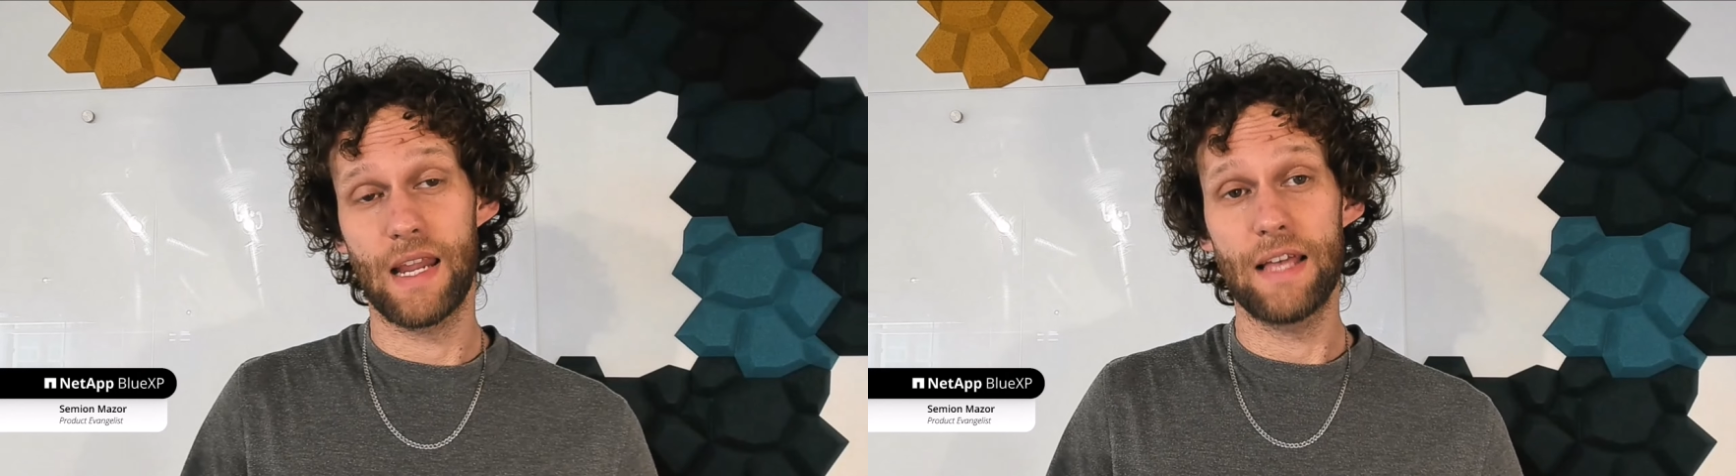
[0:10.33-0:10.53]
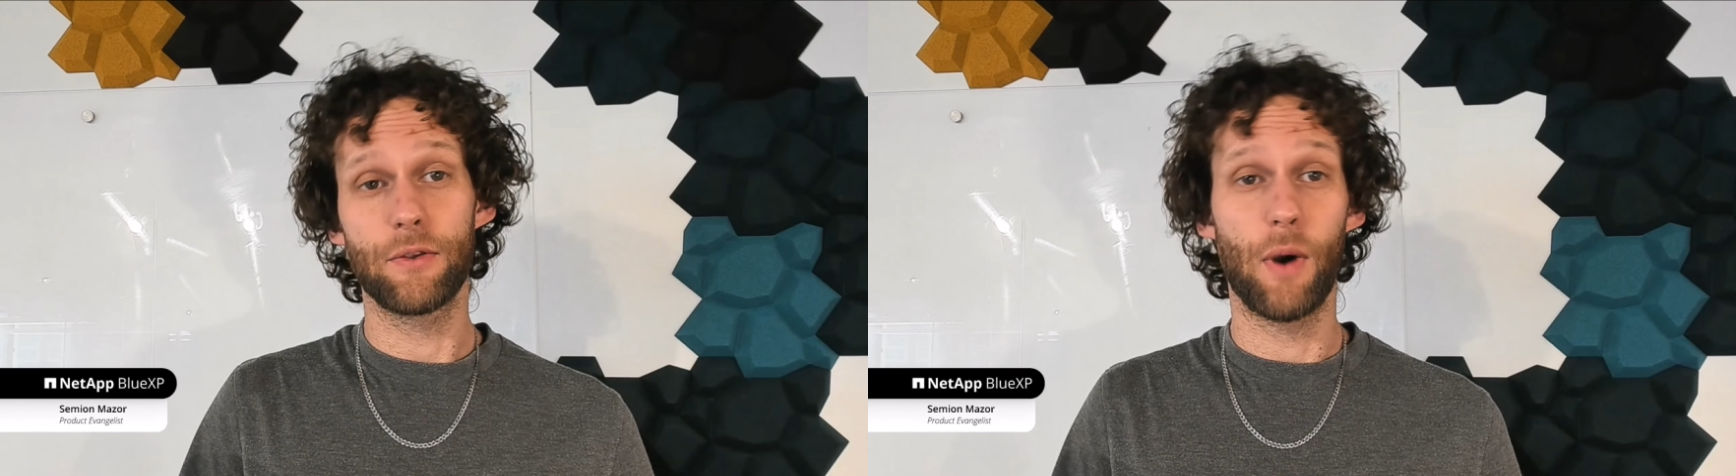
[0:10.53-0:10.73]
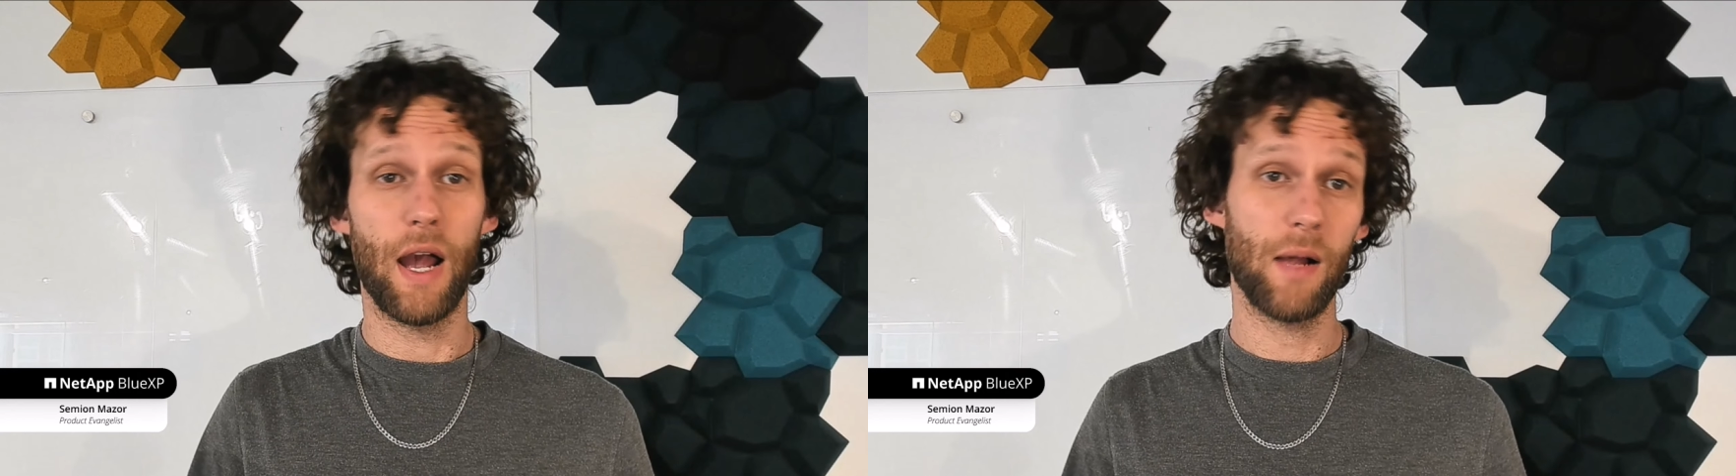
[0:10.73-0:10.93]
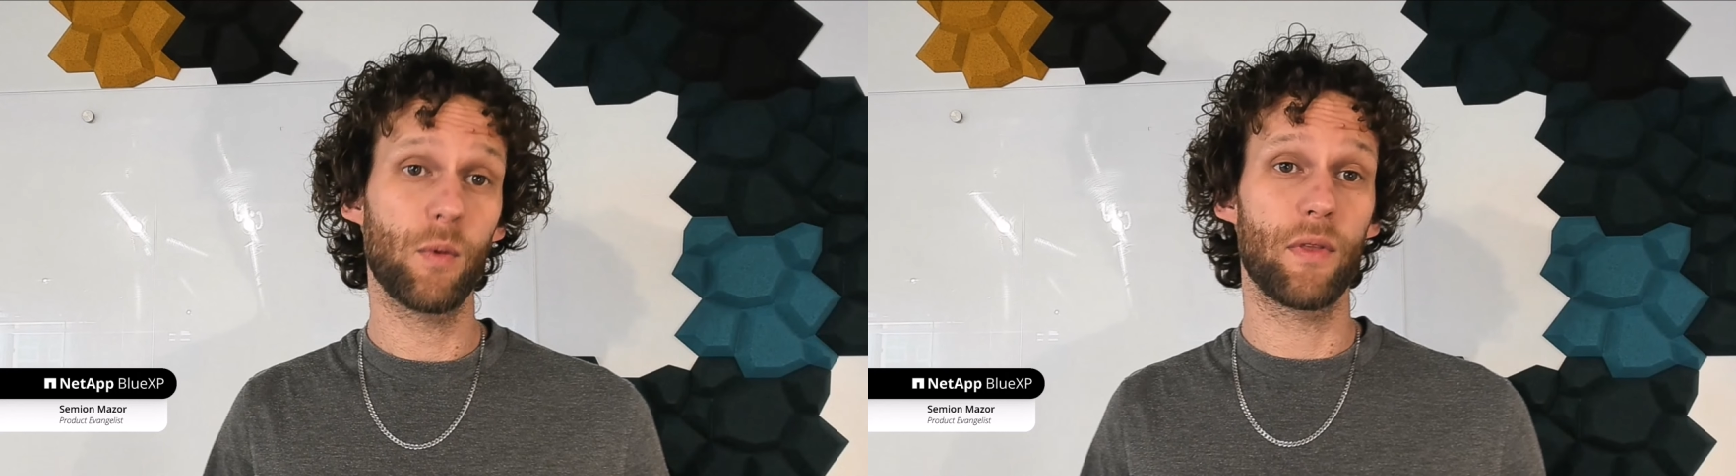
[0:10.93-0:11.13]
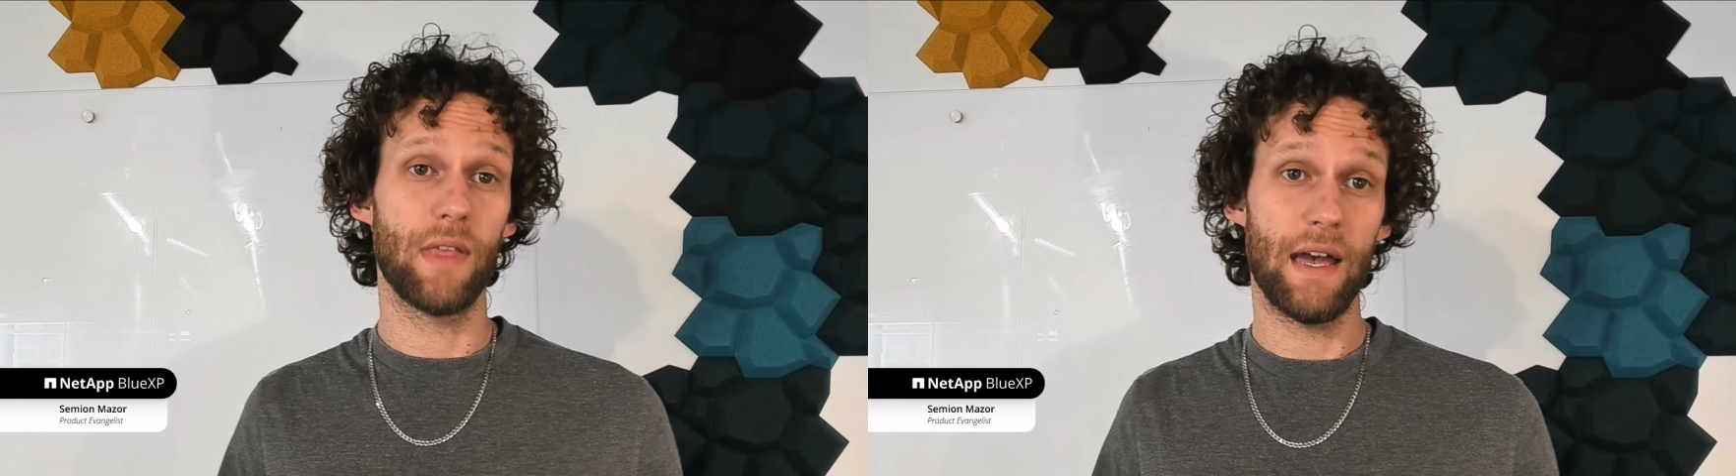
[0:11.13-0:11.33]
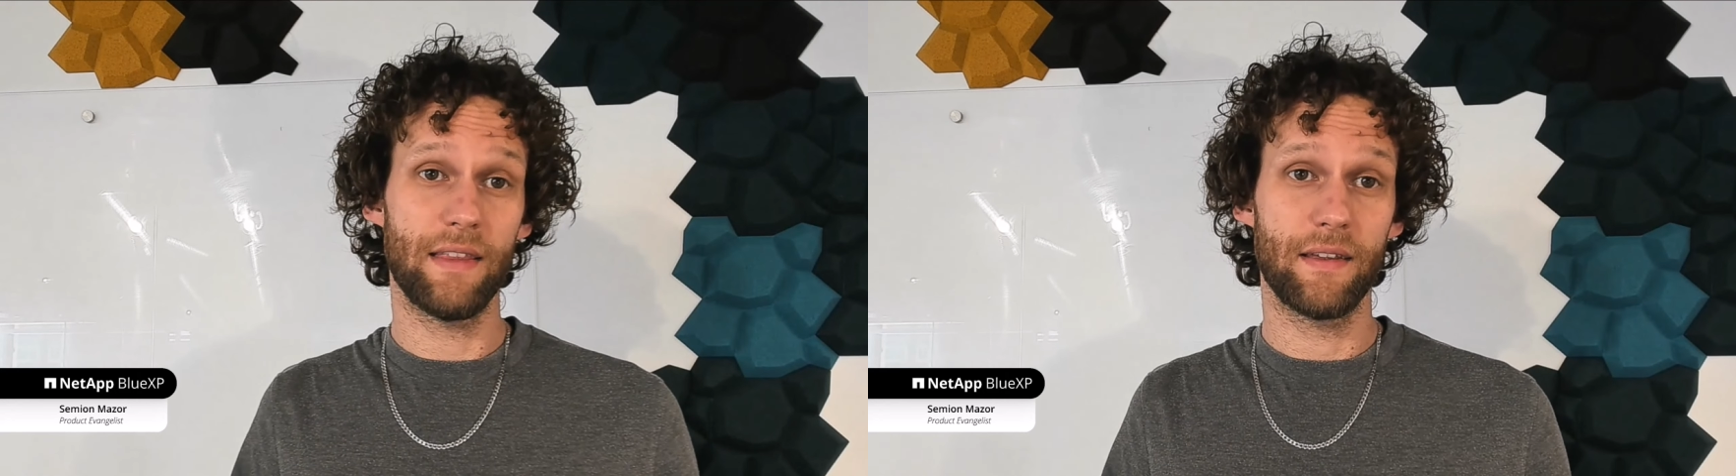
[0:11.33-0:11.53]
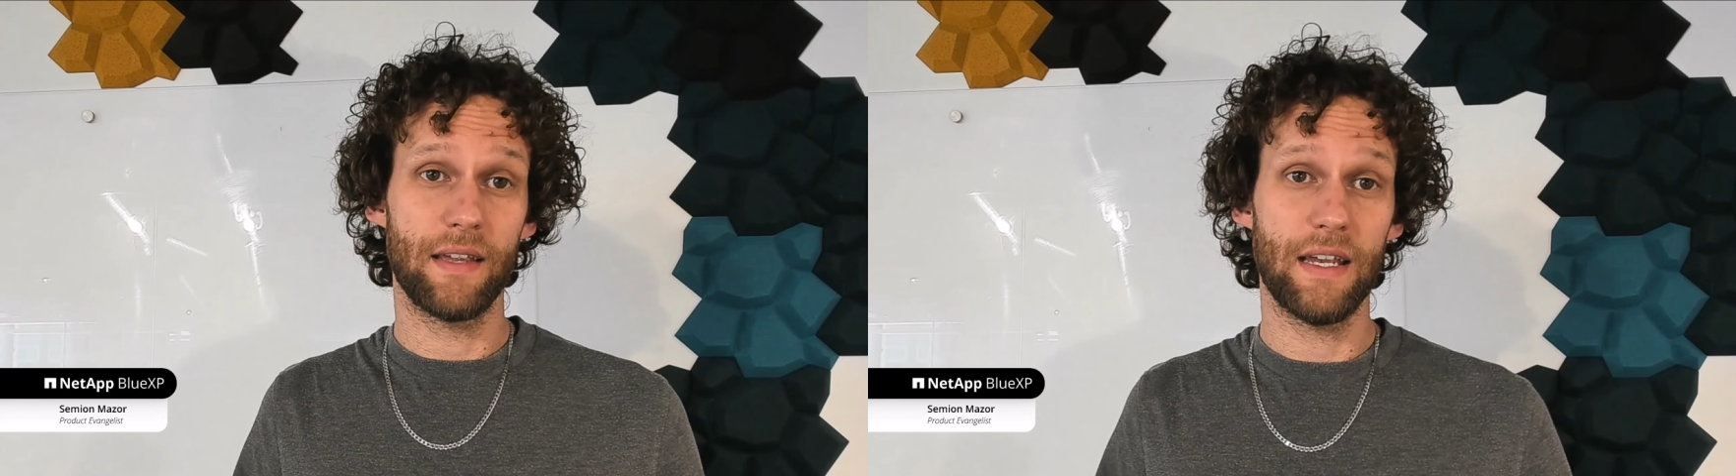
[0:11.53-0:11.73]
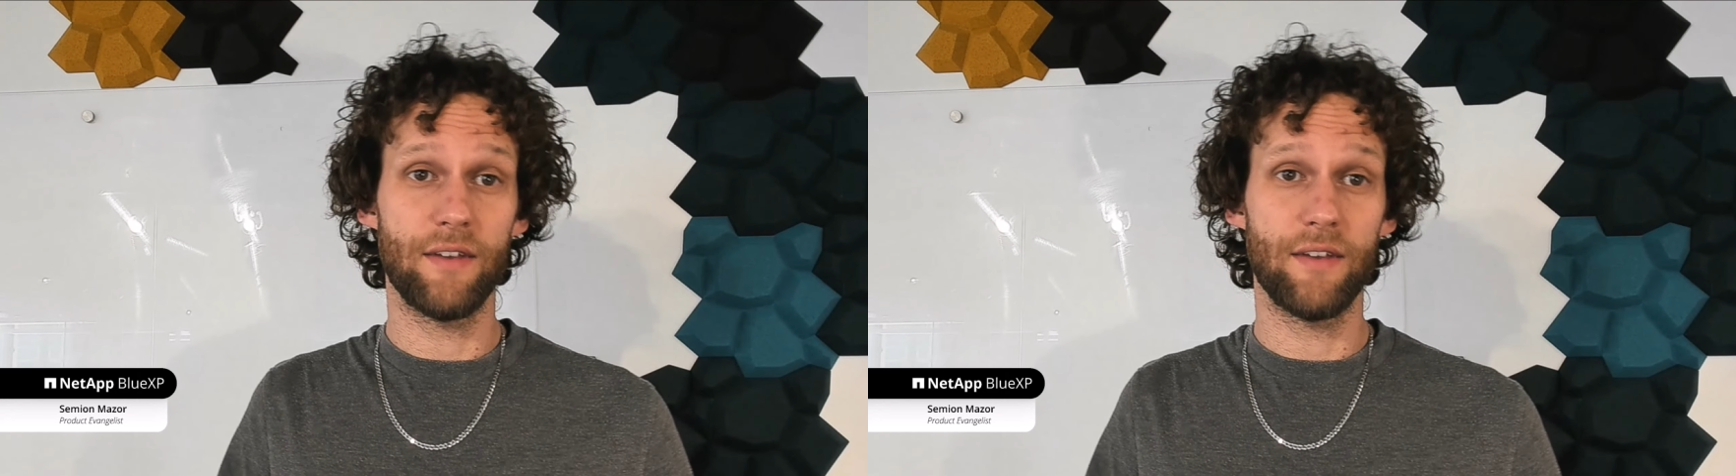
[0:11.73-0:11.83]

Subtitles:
To help with that, in